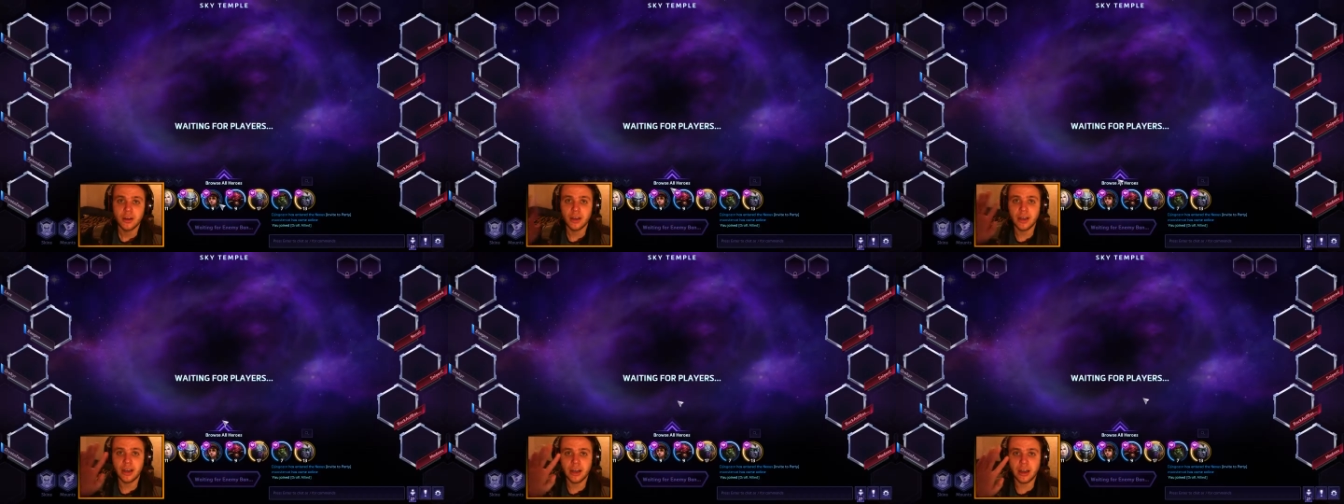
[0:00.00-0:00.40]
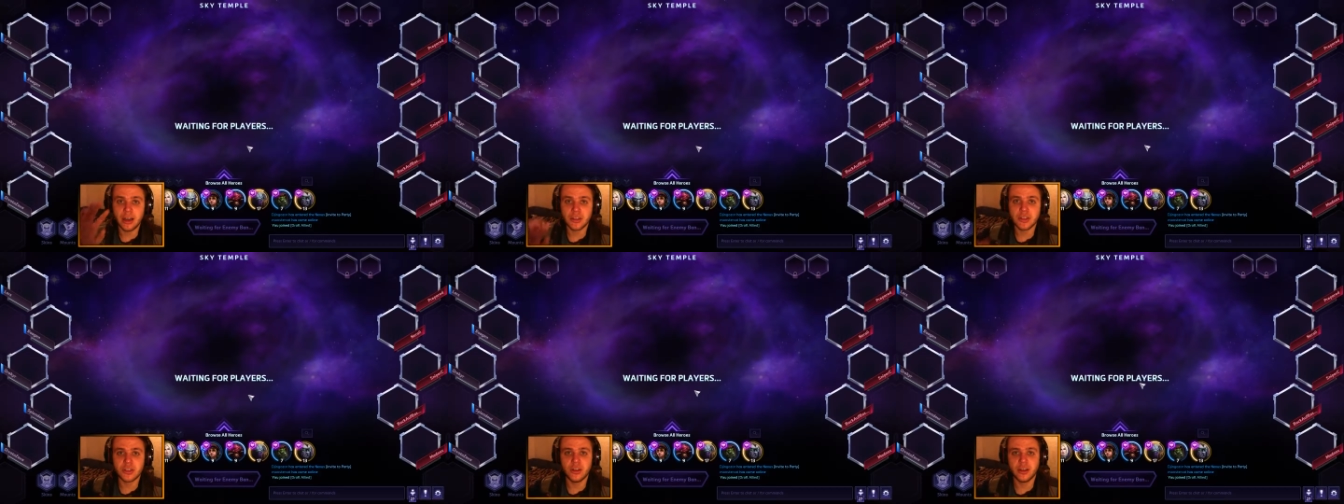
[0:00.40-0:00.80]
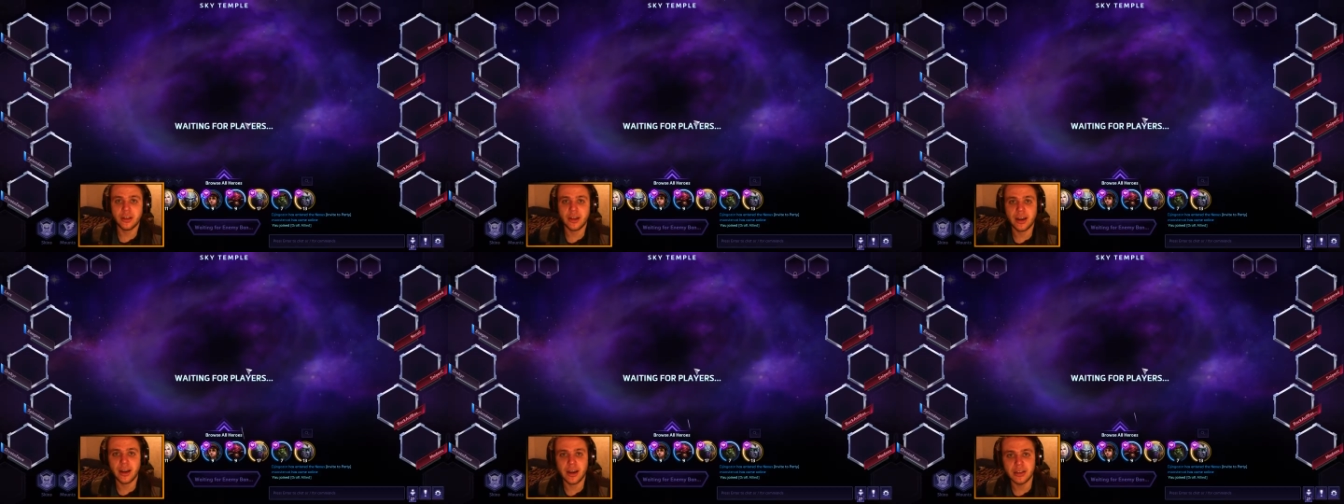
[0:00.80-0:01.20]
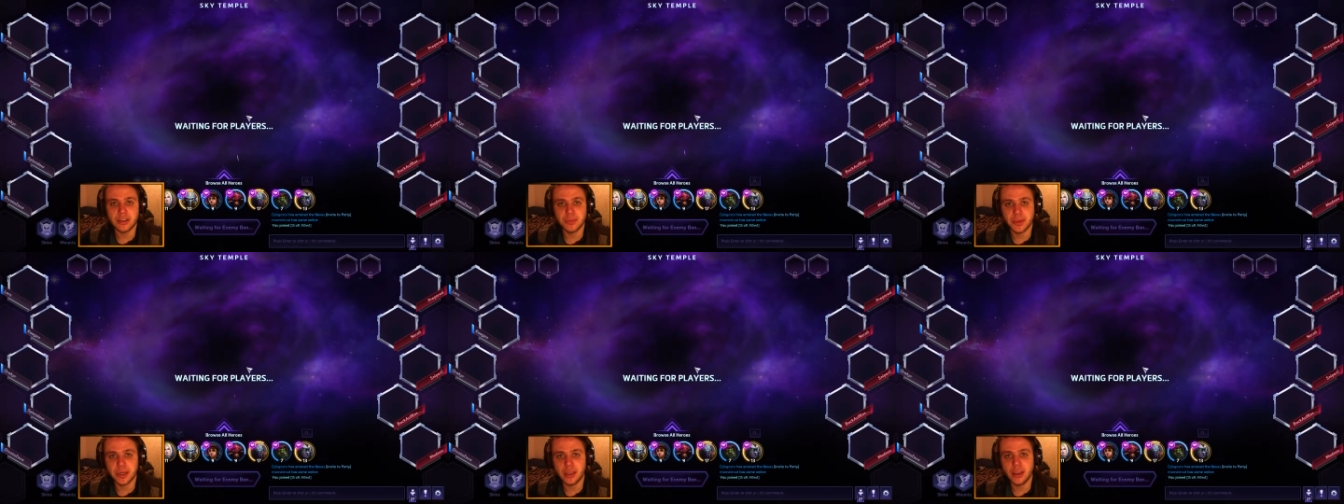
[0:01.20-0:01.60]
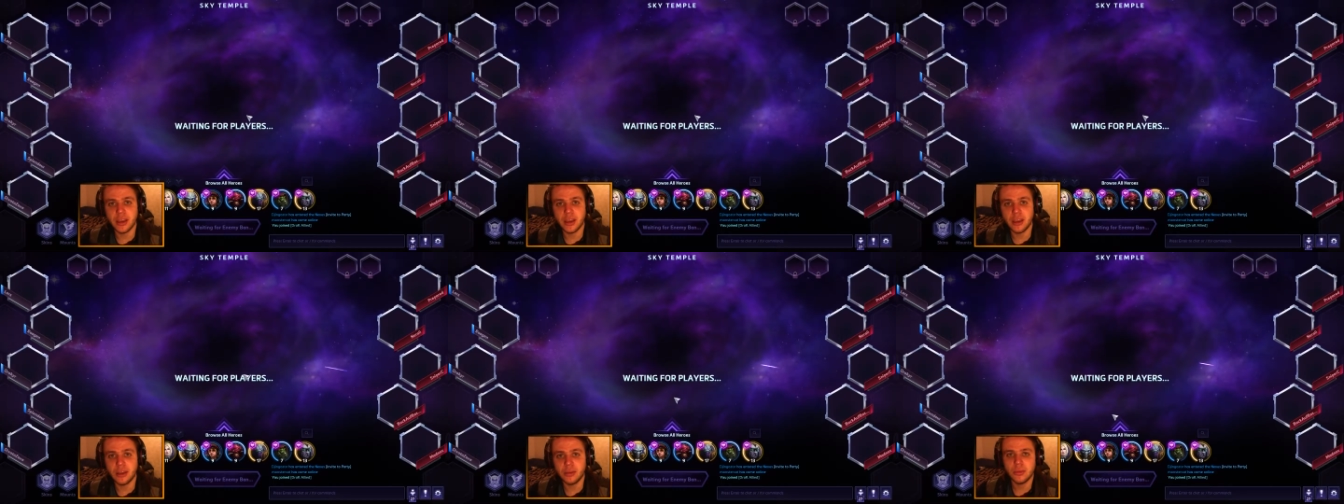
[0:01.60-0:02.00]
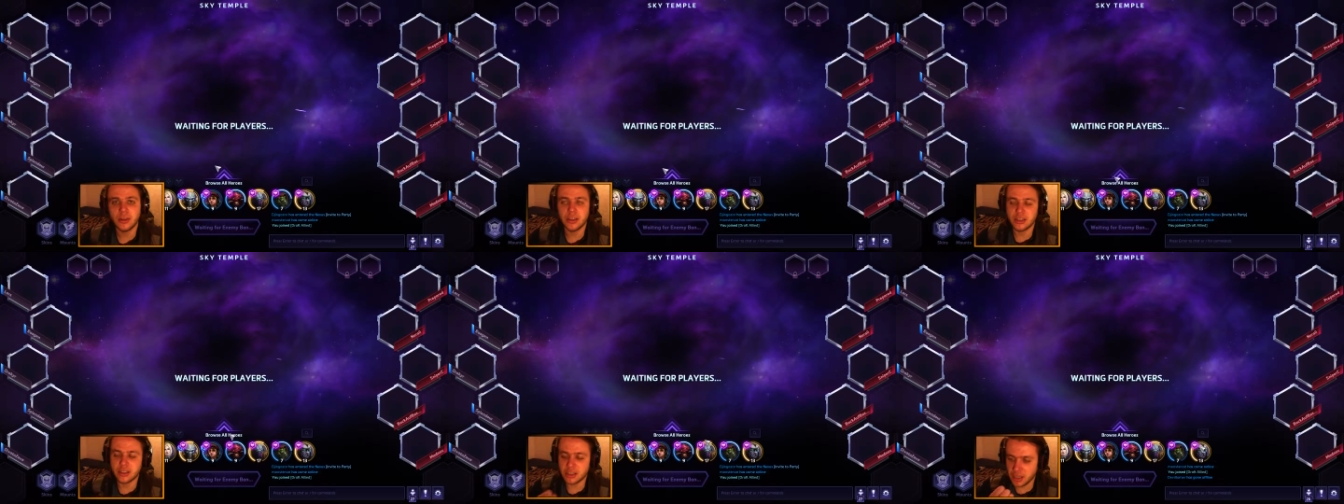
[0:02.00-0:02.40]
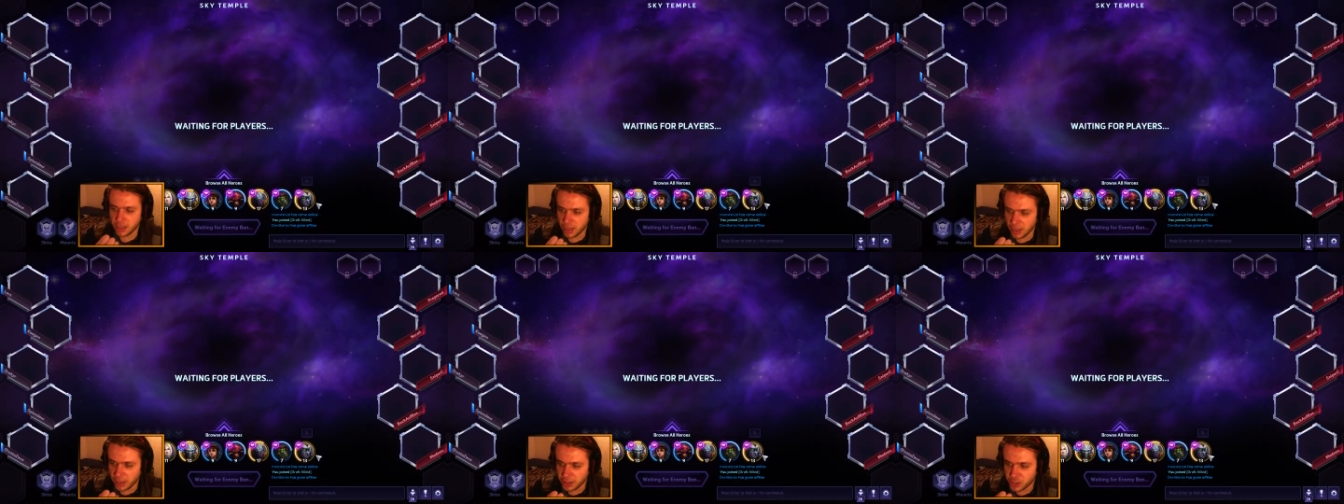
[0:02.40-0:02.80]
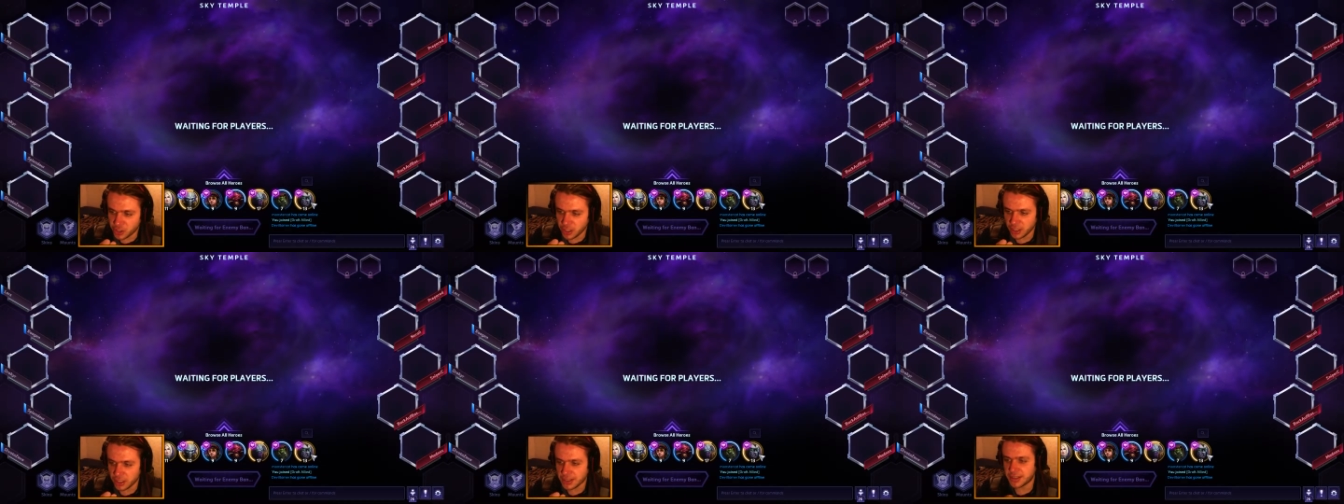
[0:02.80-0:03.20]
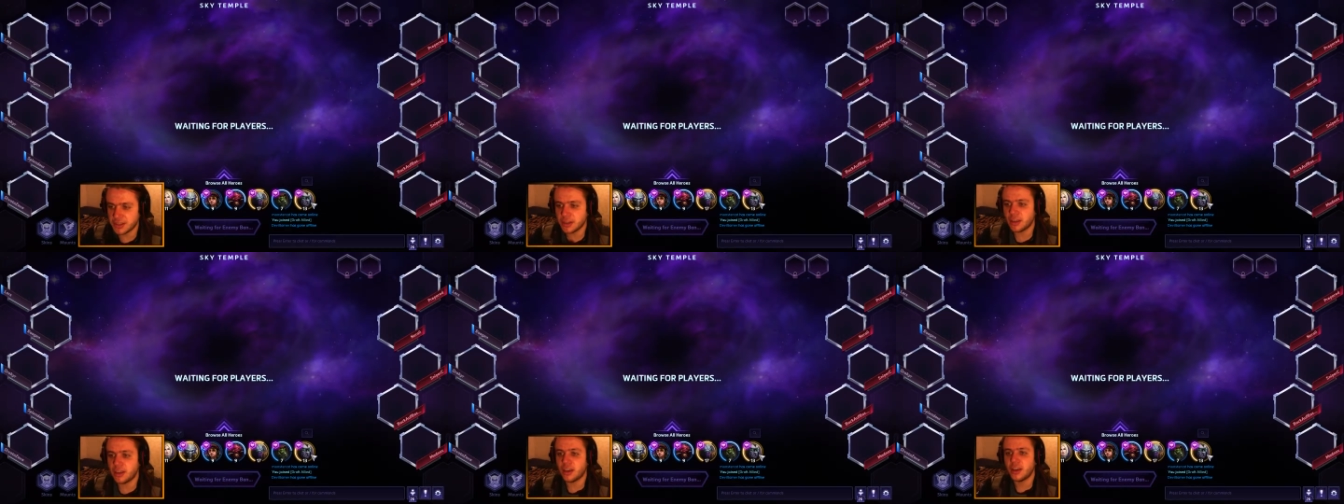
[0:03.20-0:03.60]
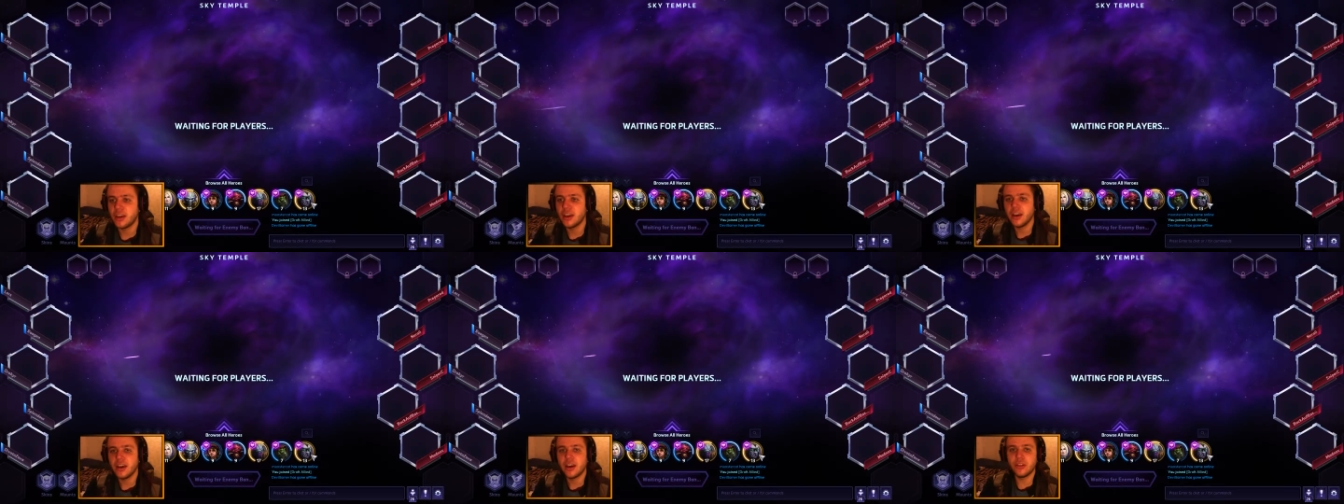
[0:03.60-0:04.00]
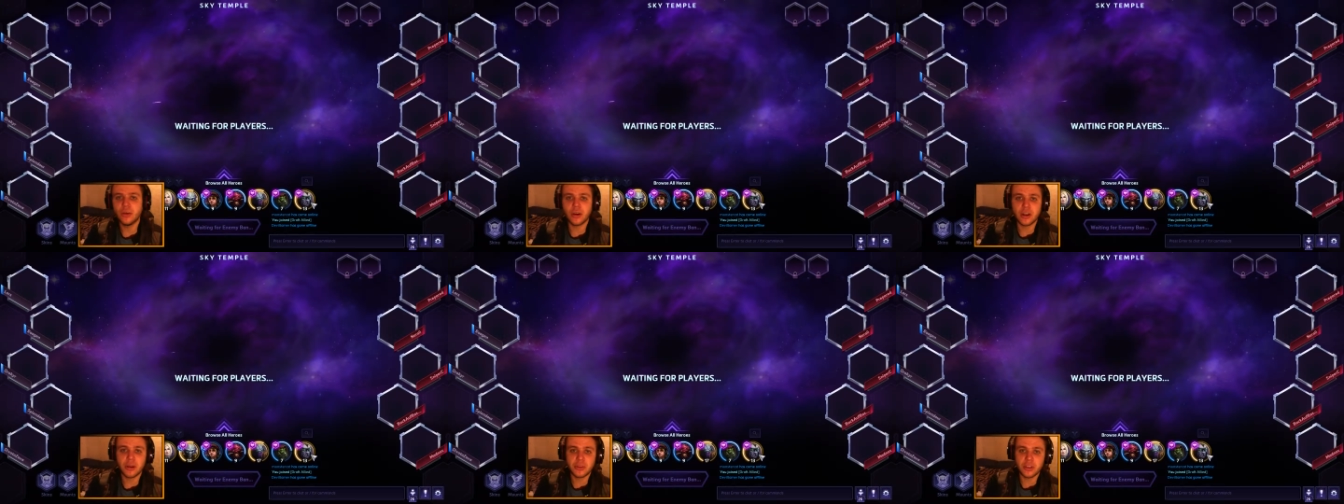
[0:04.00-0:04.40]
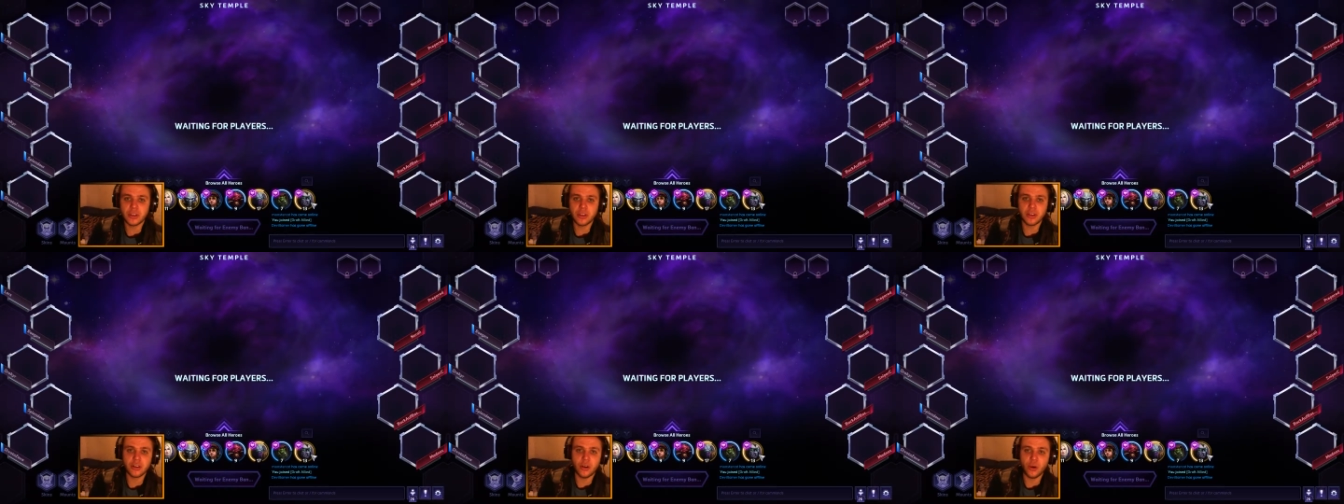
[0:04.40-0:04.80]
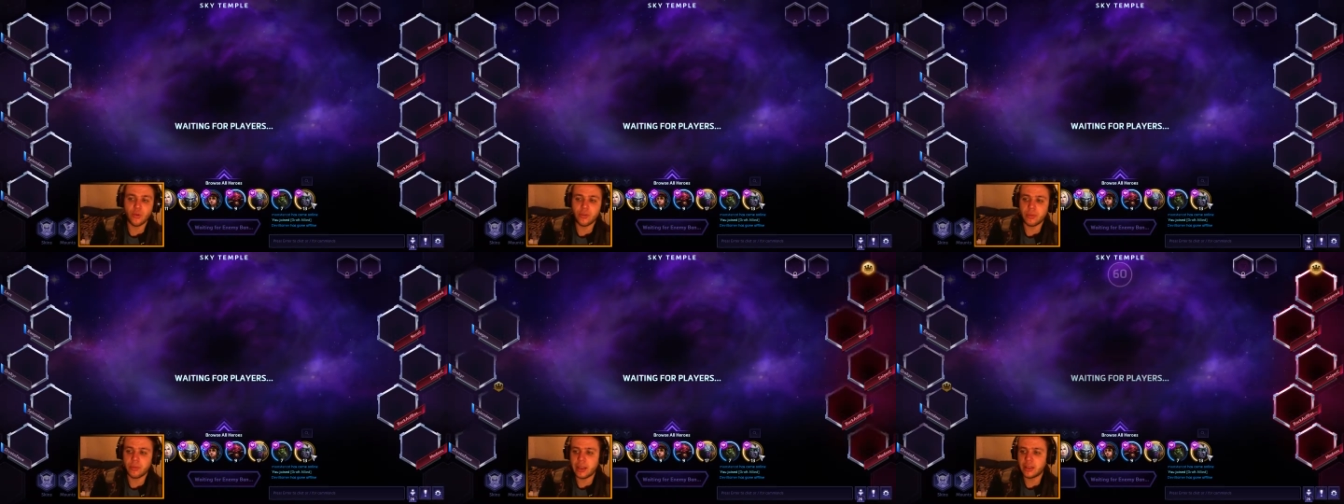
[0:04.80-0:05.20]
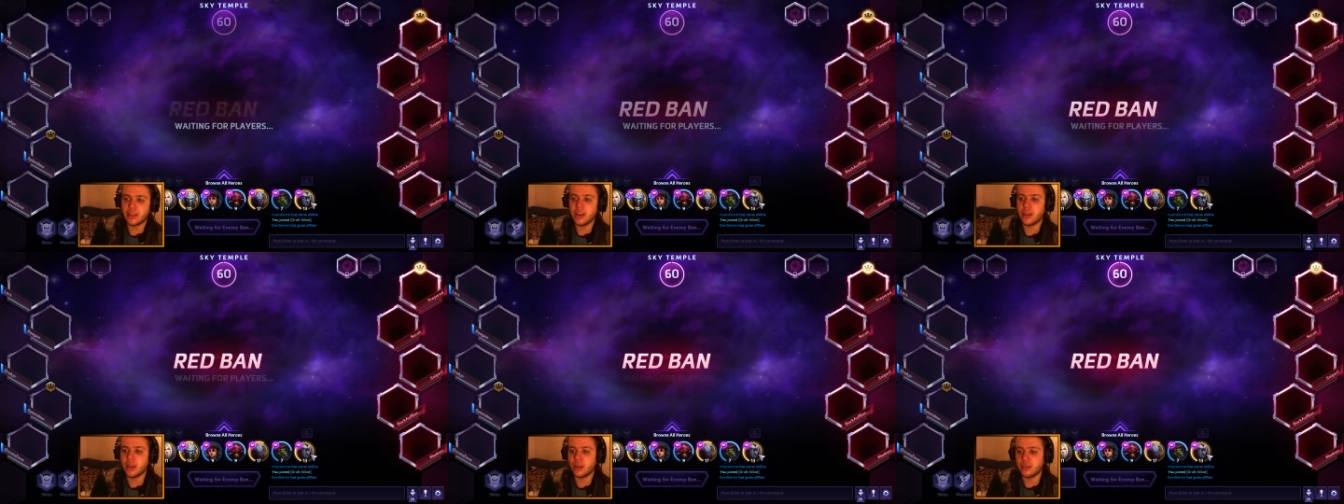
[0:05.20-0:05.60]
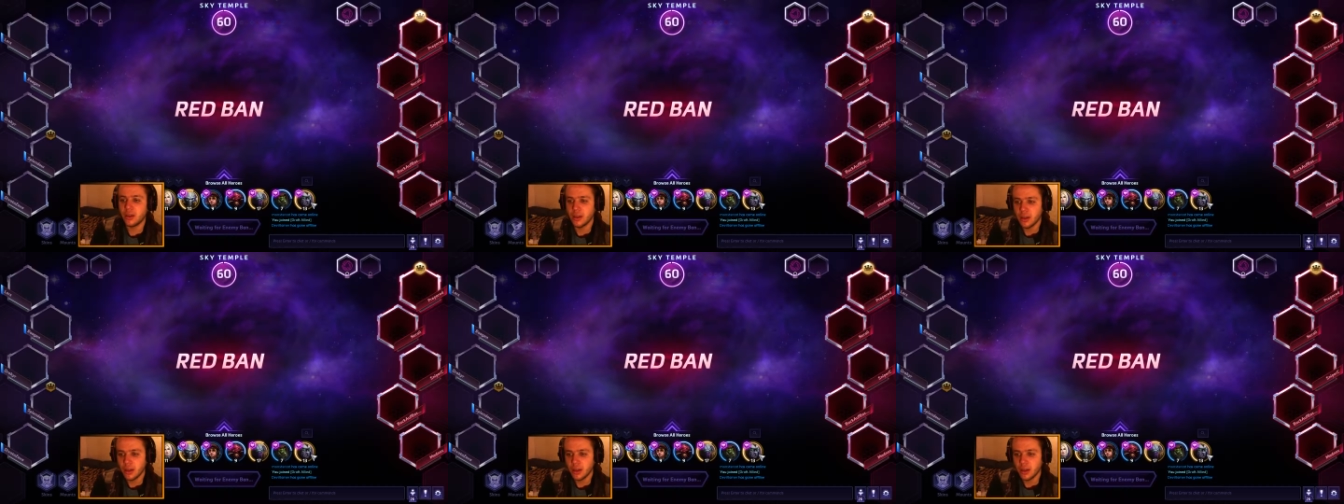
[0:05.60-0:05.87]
How's it going guys? My name is Righteous Nicky and welcome to another Overmind game.